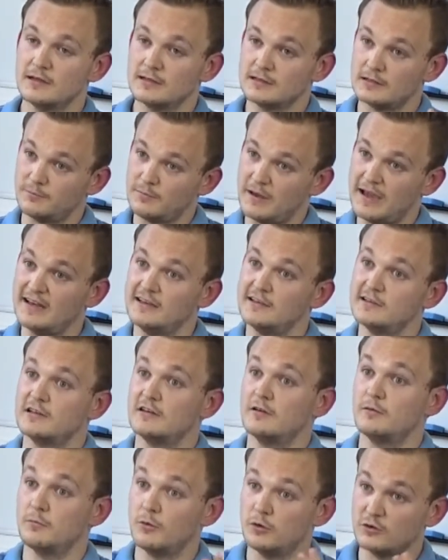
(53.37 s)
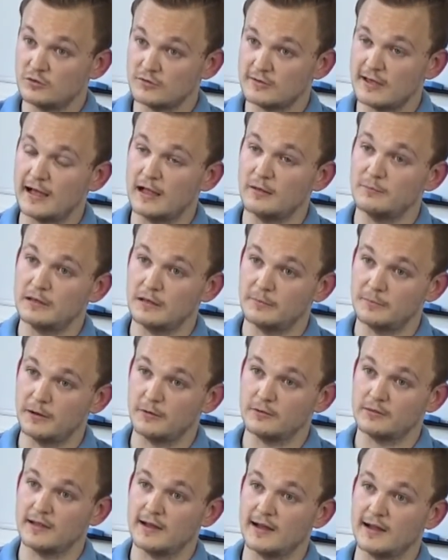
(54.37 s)
Depending on what you tell me
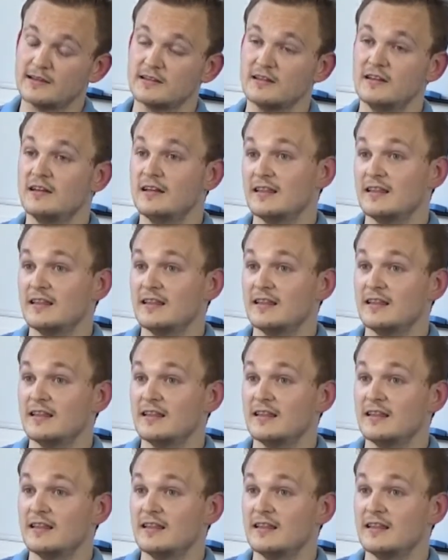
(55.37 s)
about that,